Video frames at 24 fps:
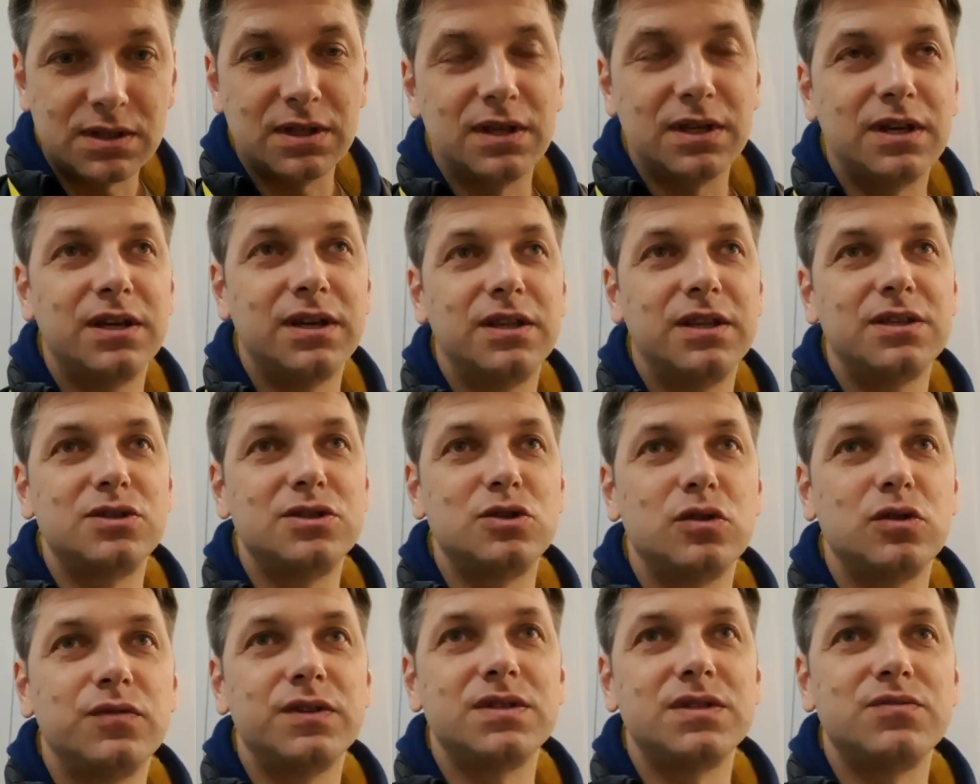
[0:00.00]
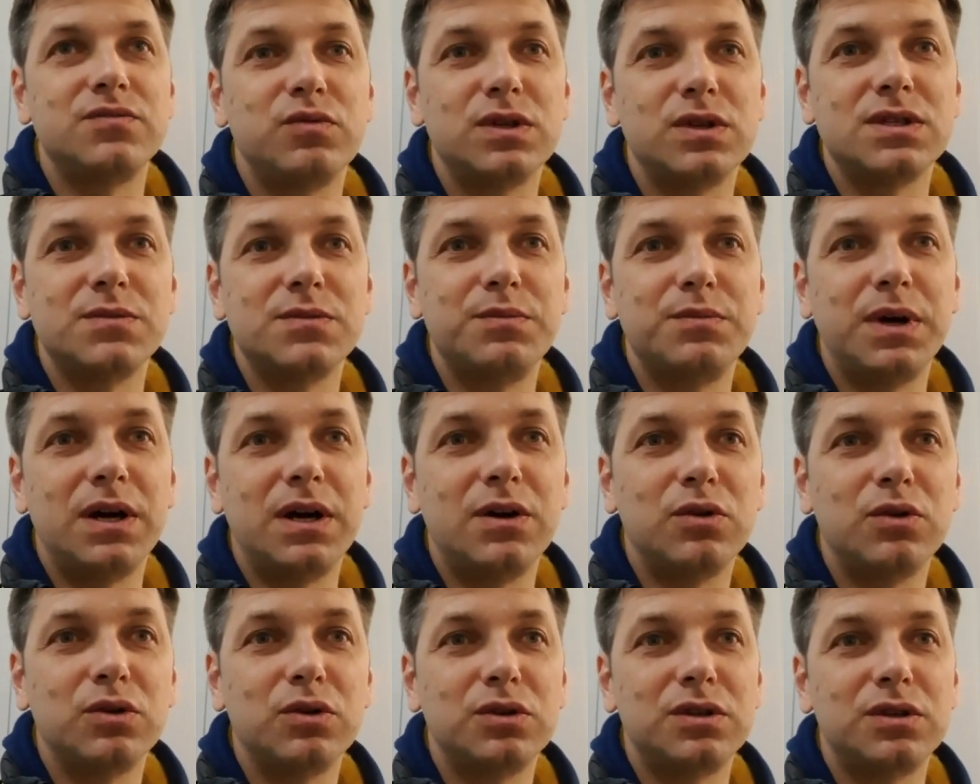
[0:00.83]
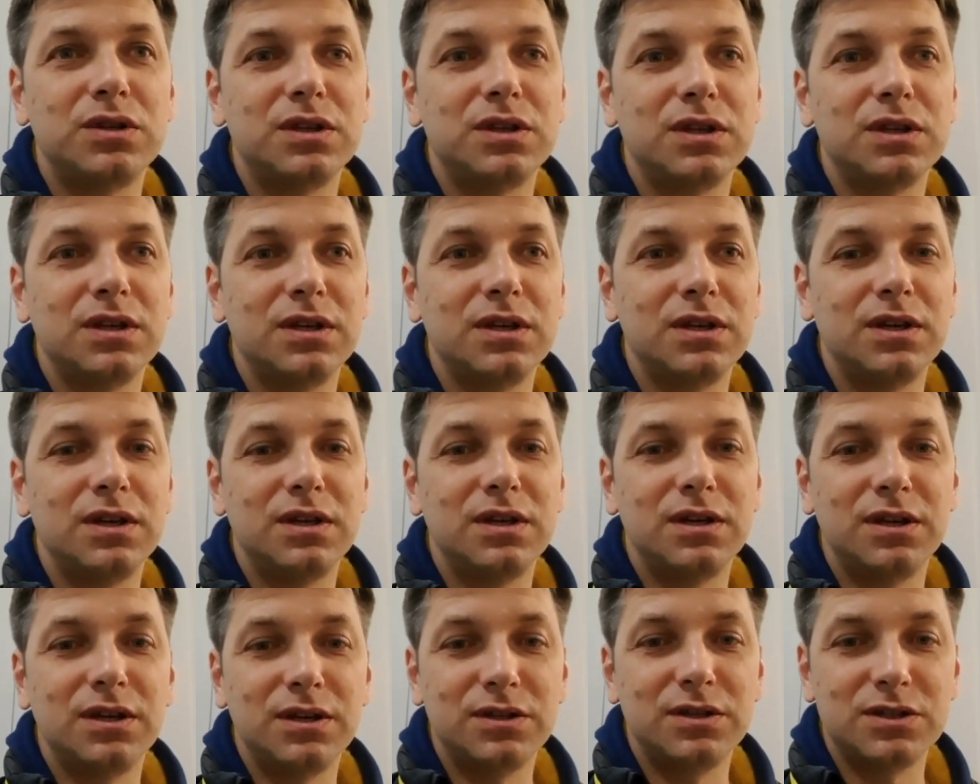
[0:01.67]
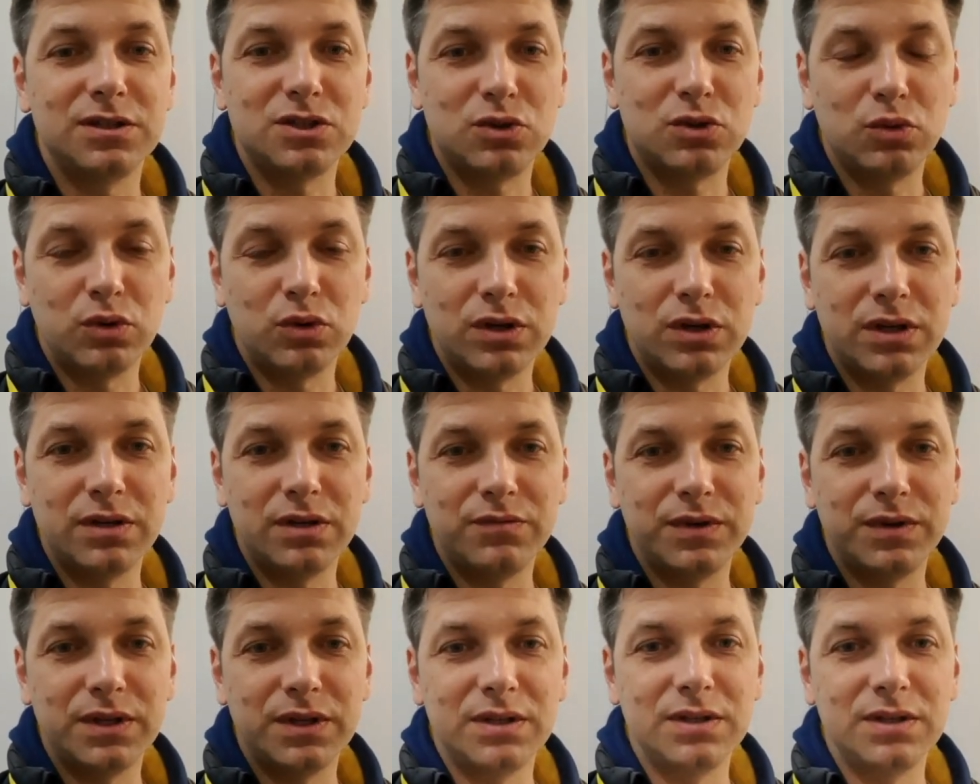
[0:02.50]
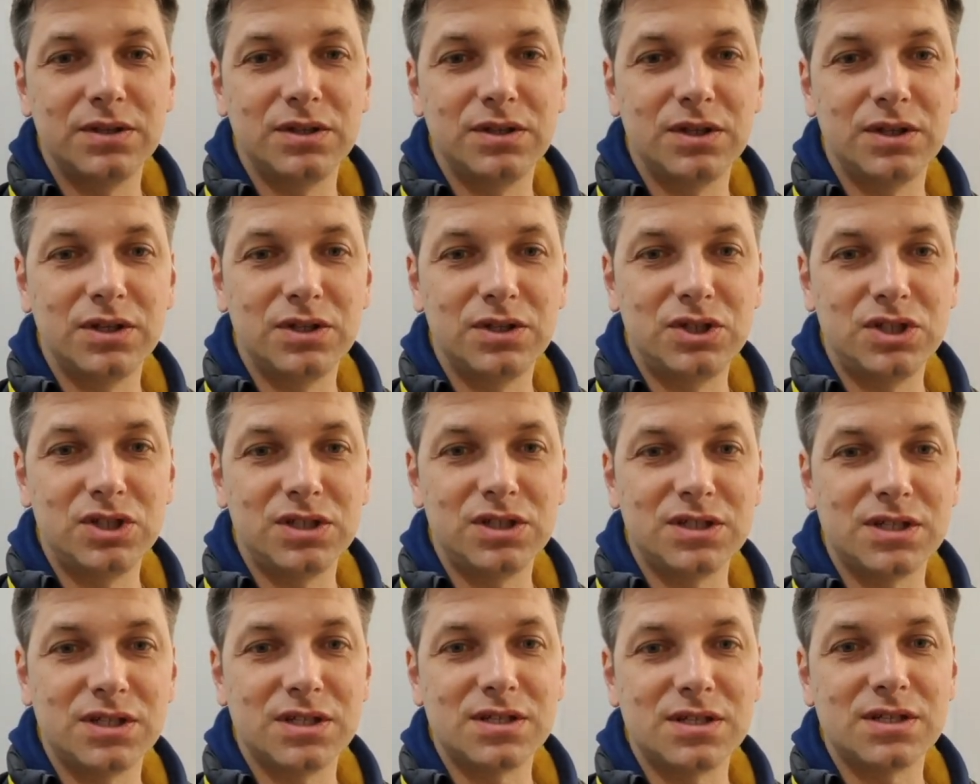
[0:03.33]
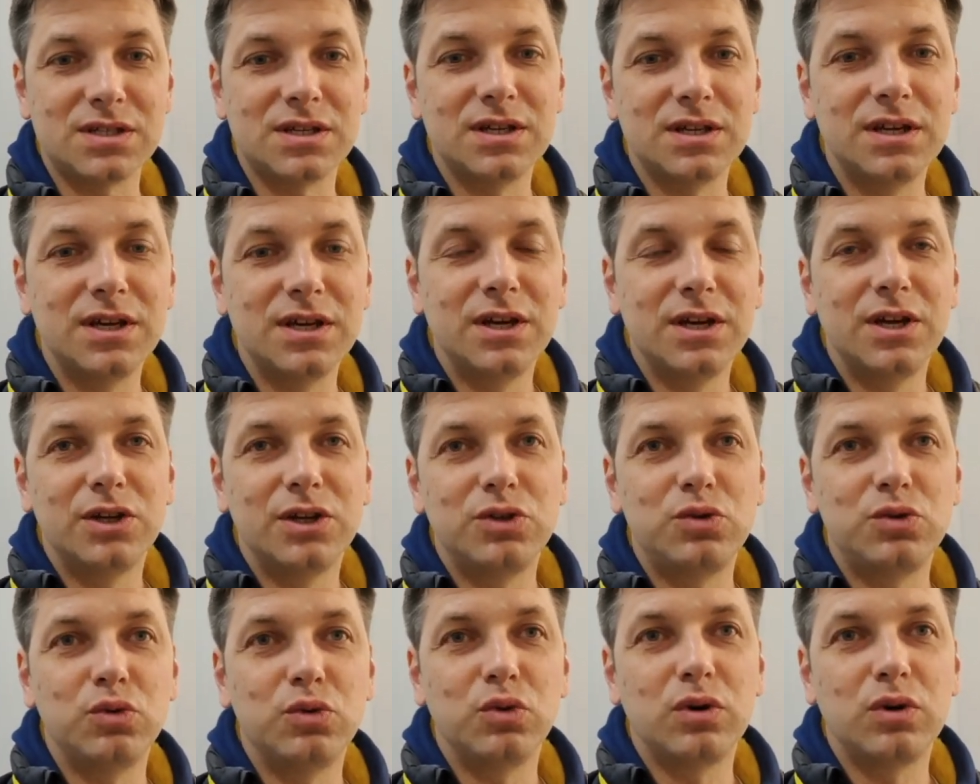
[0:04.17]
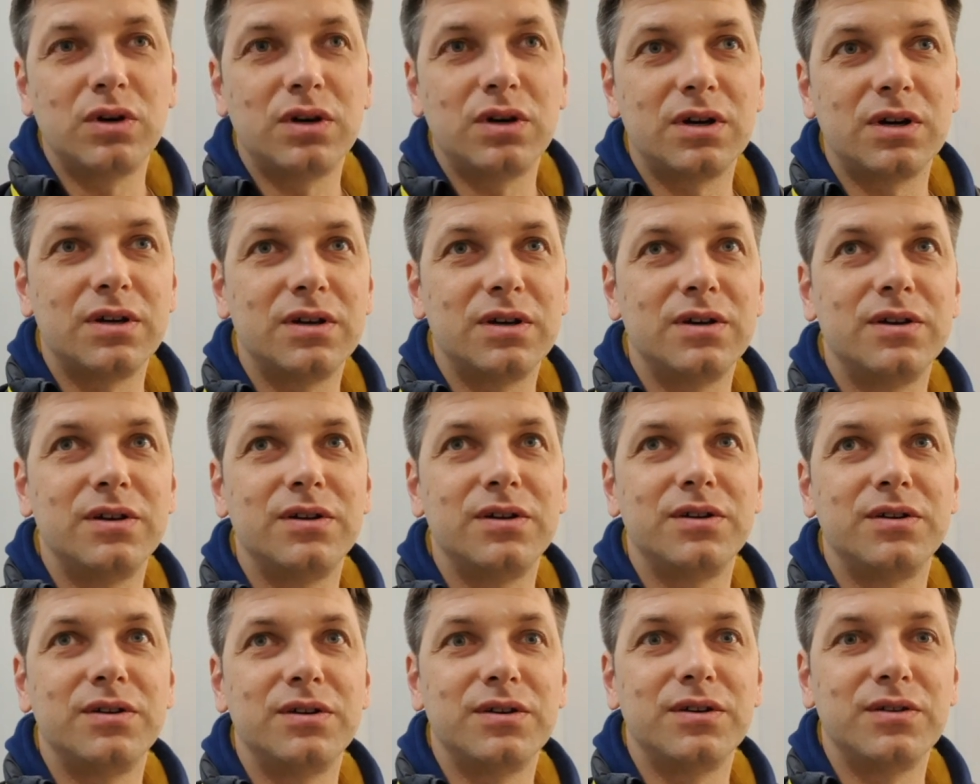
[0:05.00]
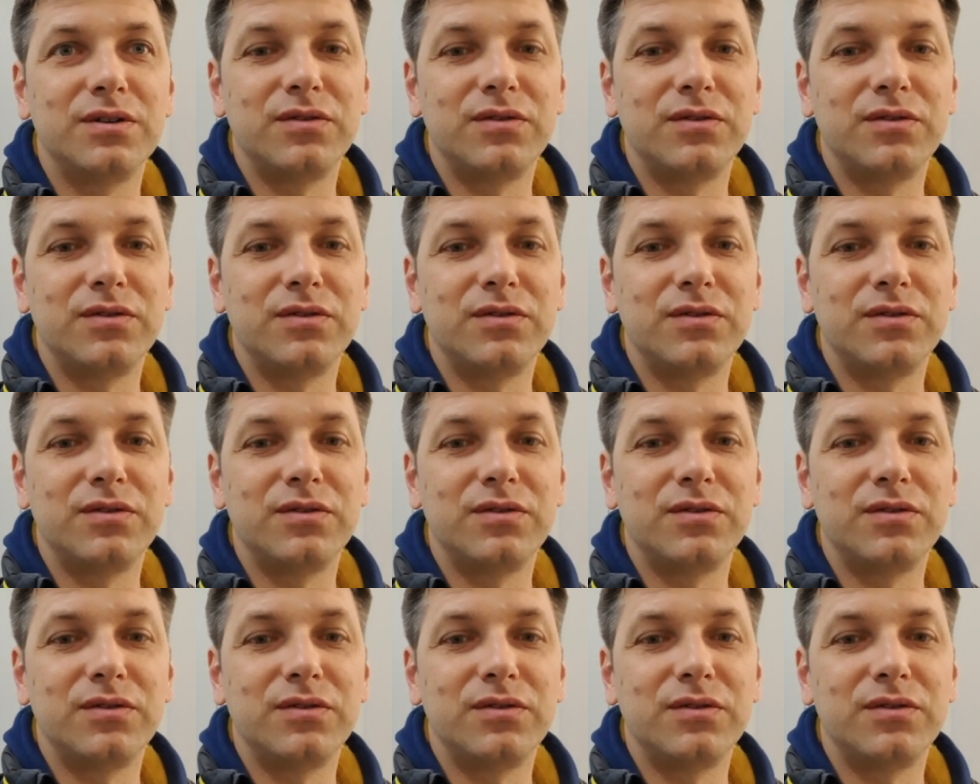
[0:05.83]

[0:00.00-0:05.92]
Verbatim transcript: Uh, the service was about the uh, story when uh, Jesus took uh,